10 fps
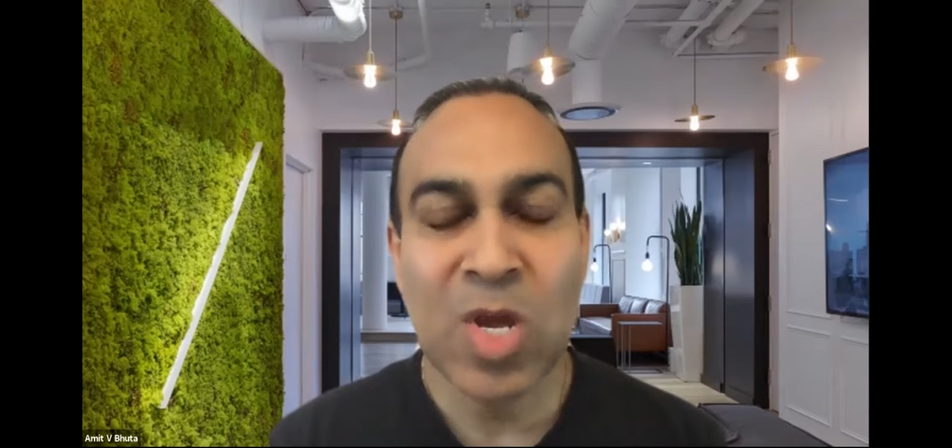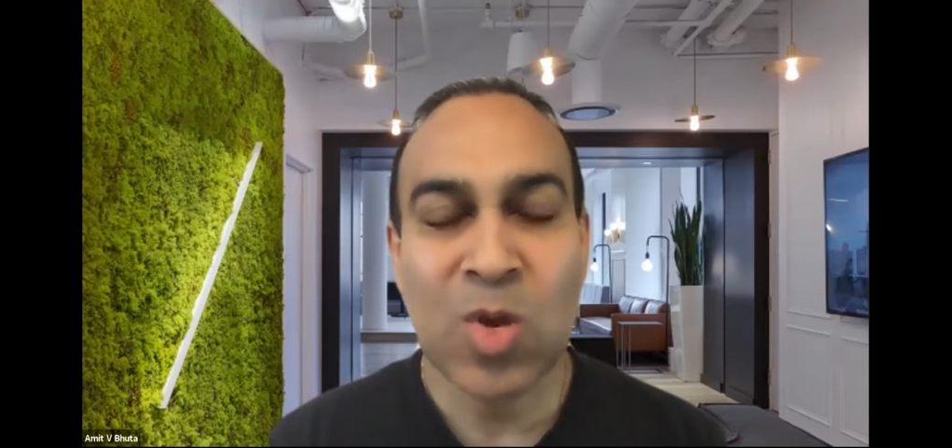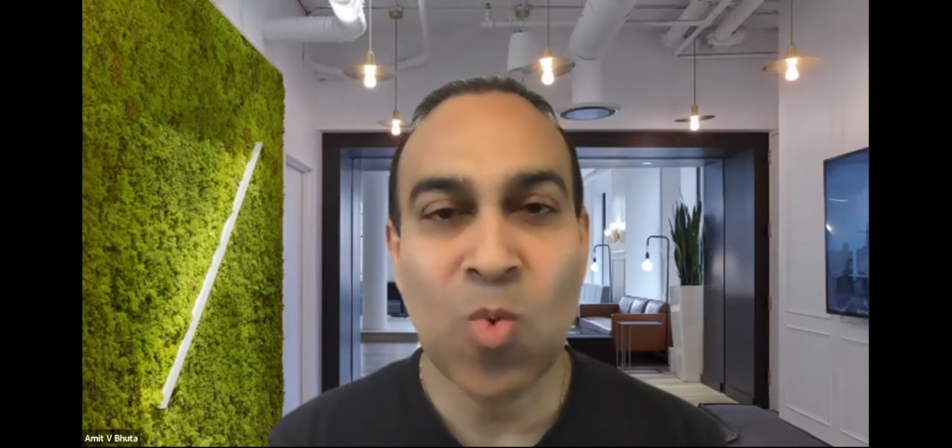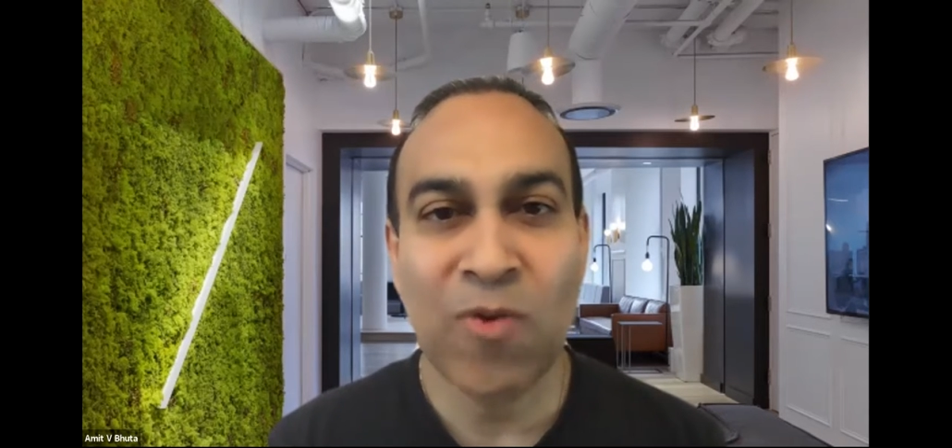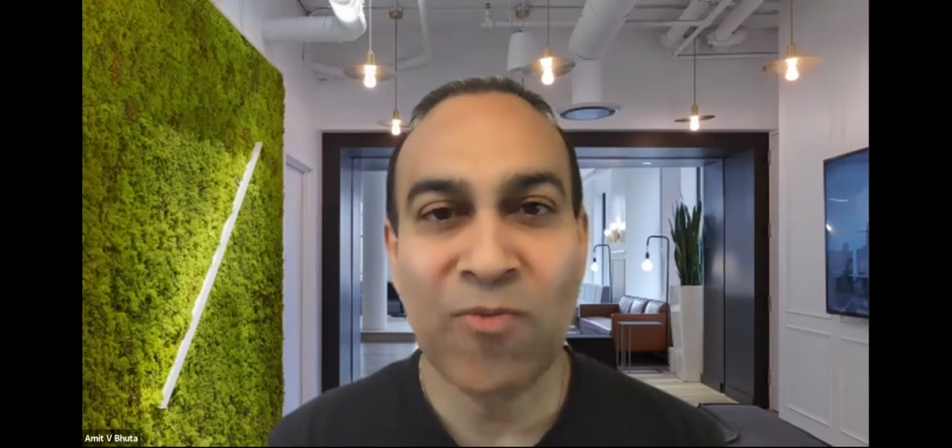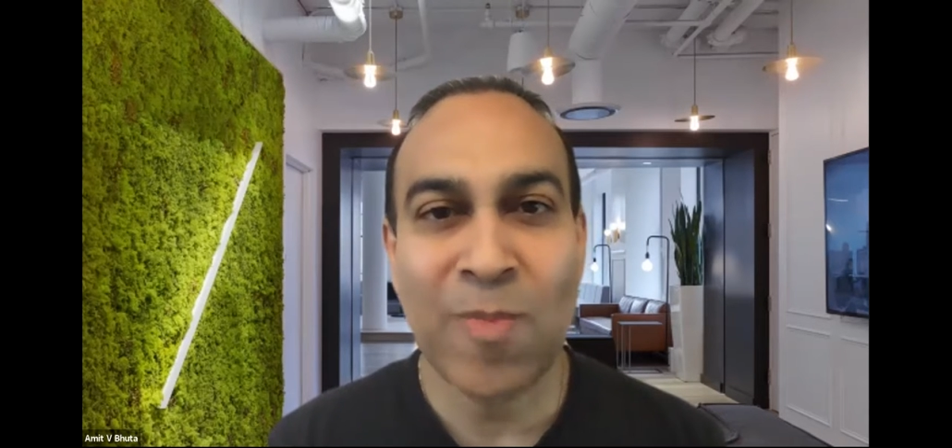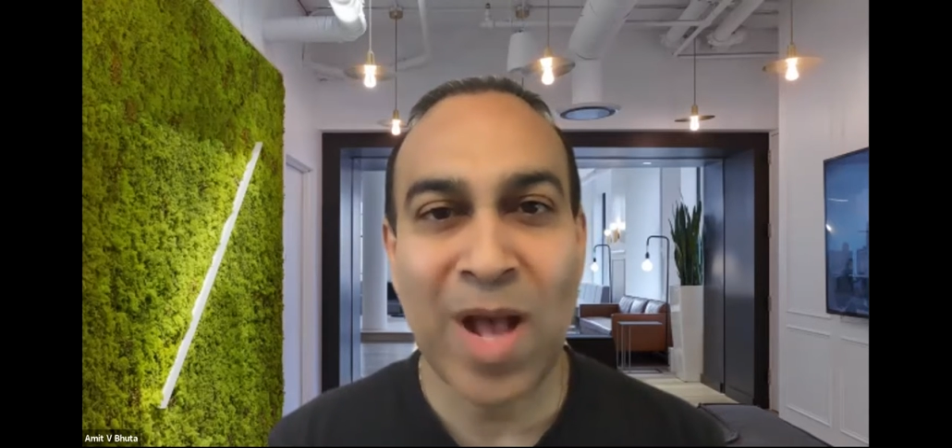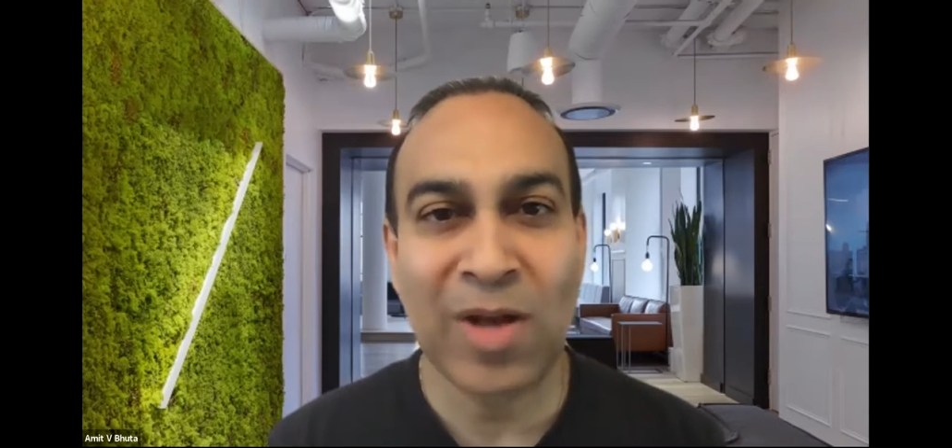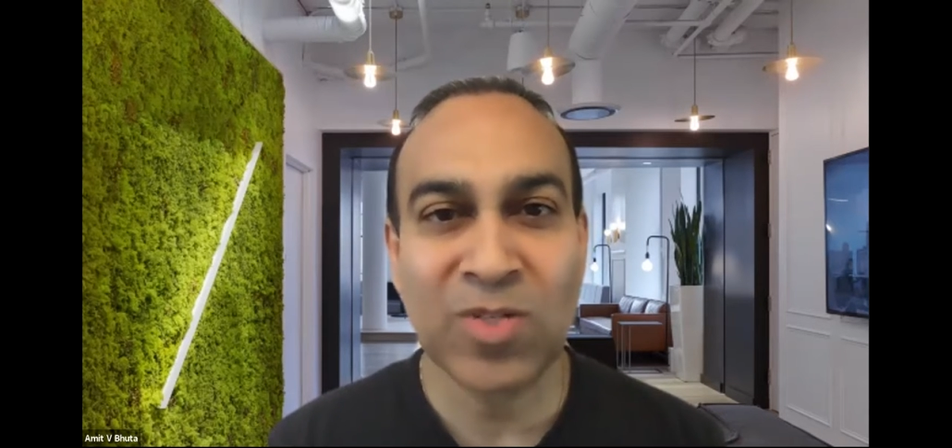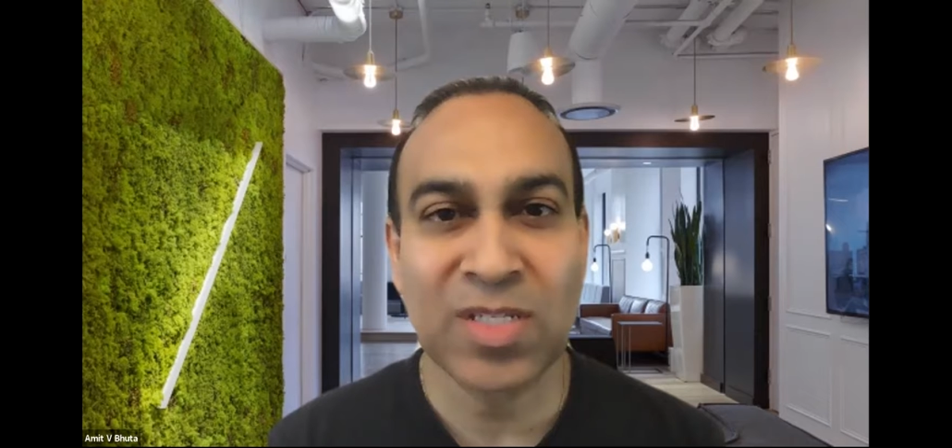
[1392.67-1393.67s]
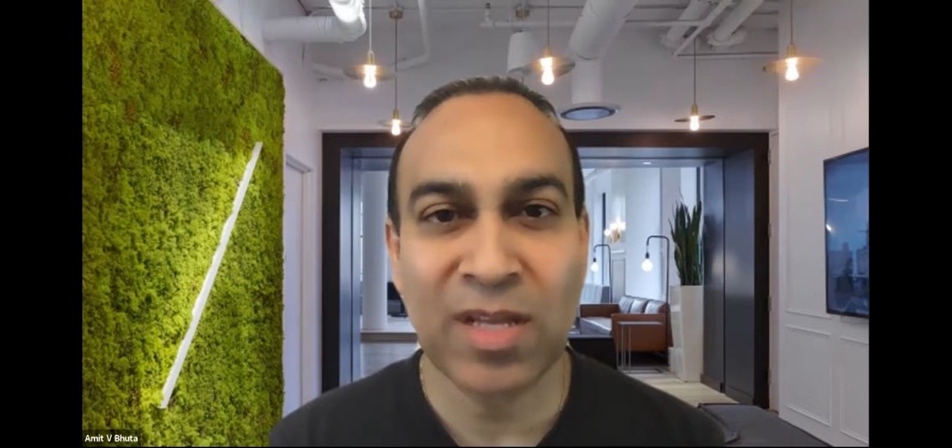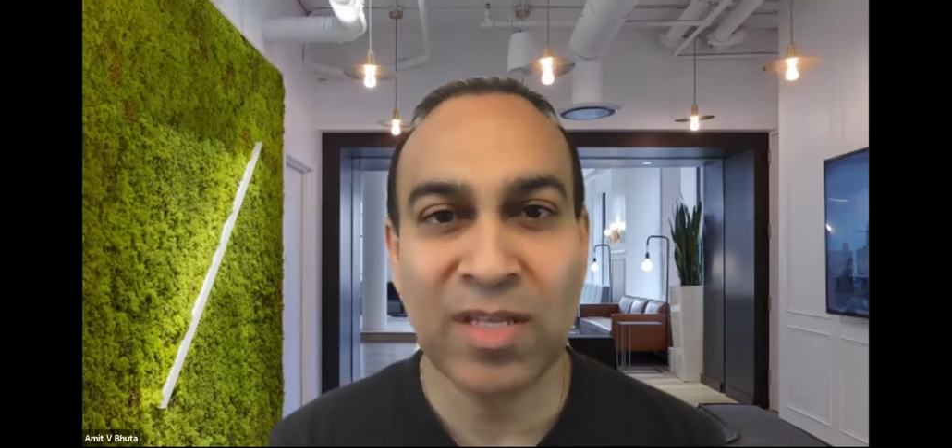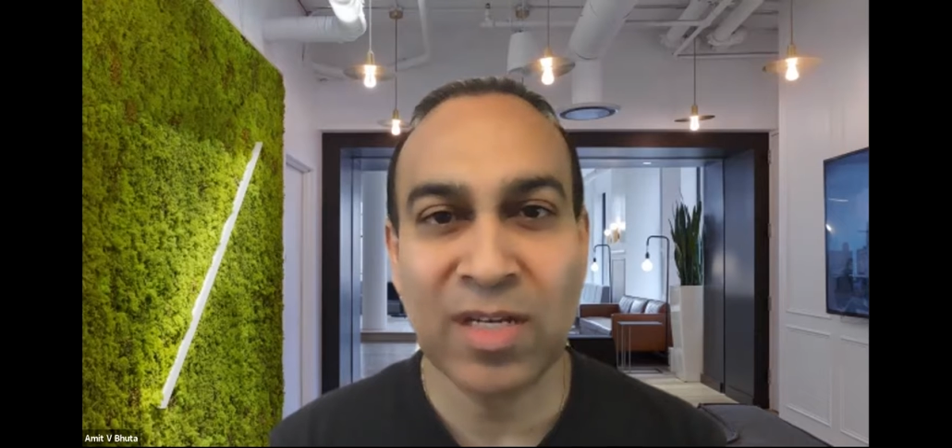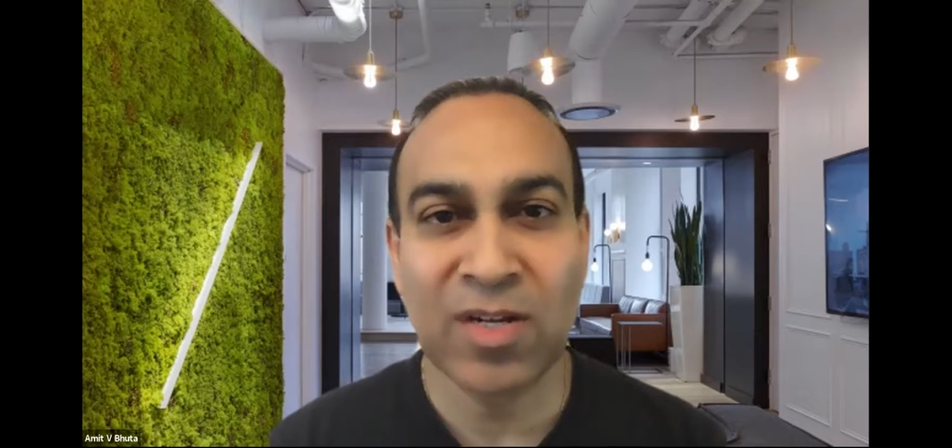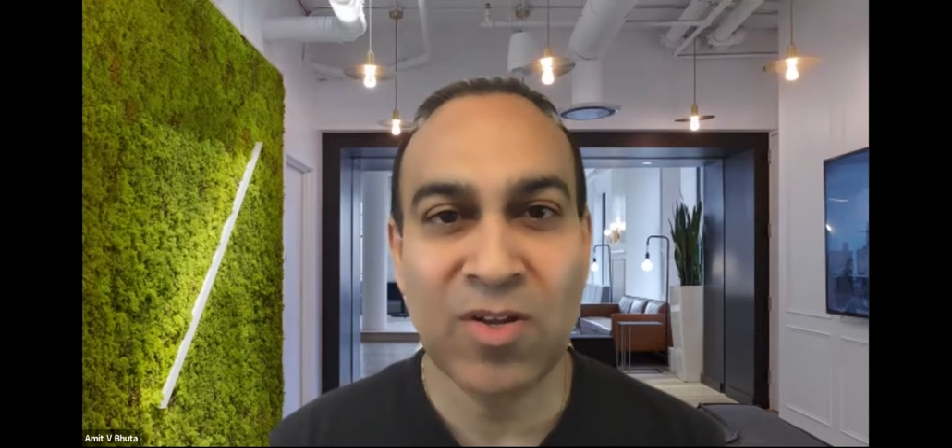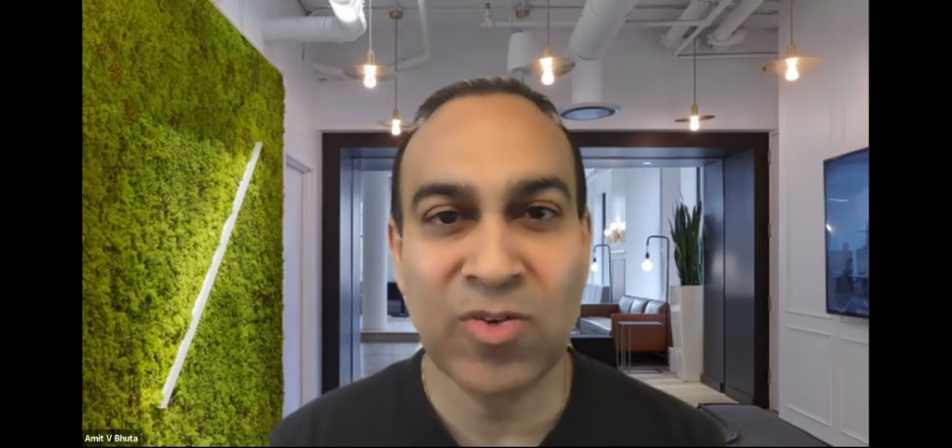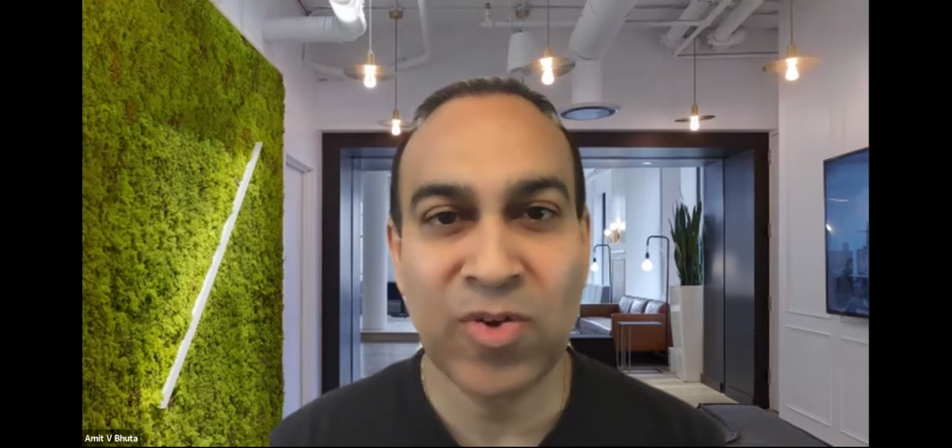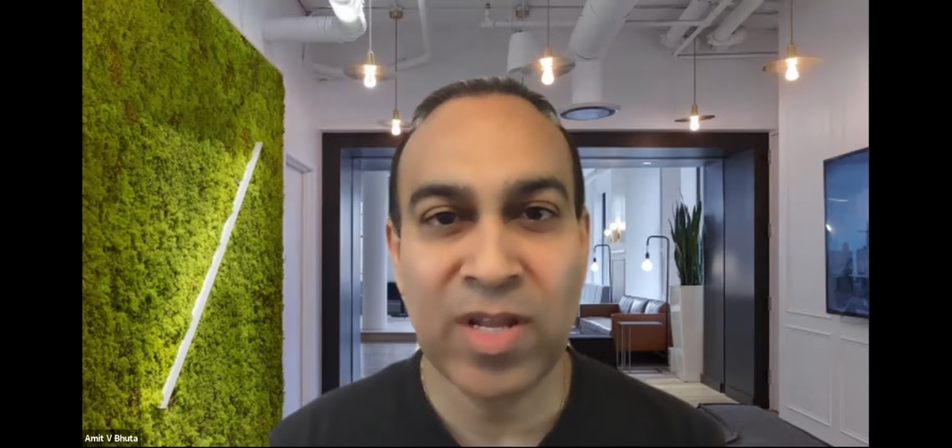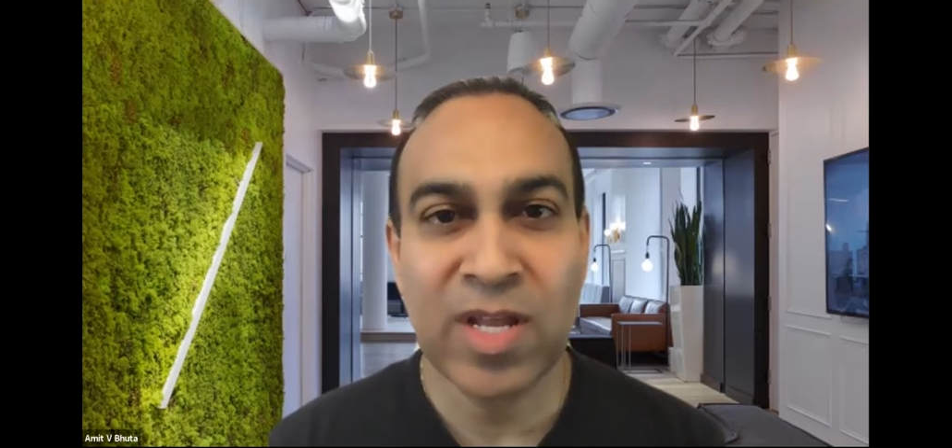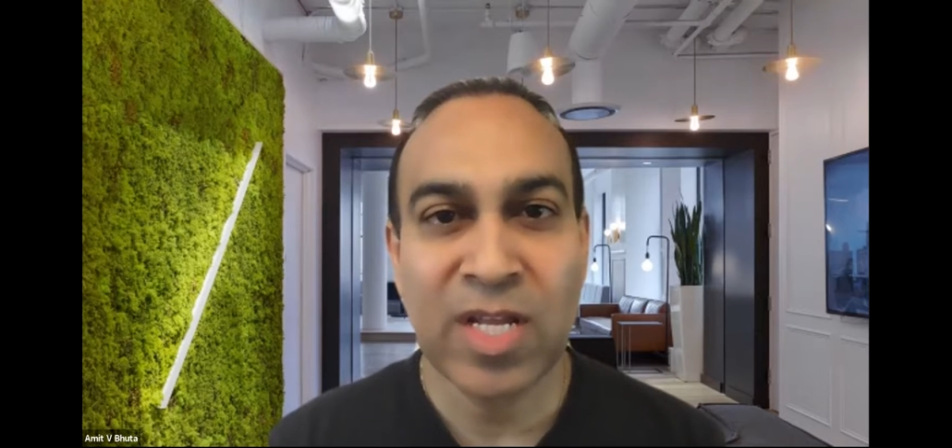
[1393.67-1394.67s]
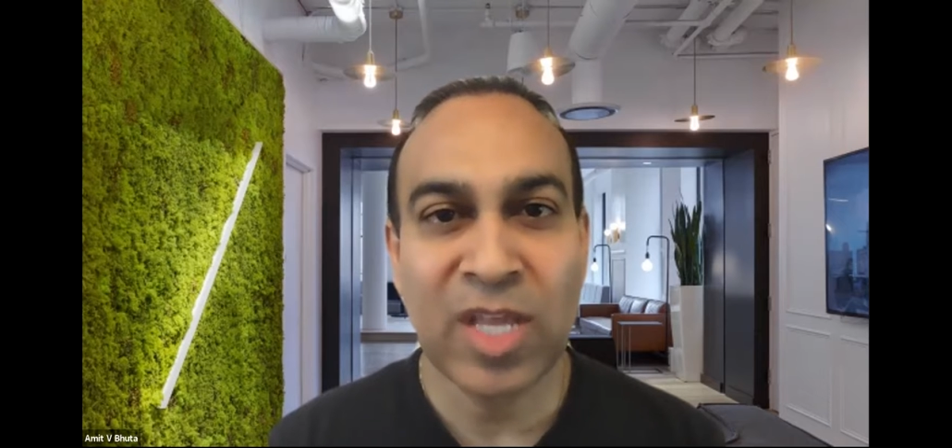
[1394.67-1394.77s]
were from outside the country.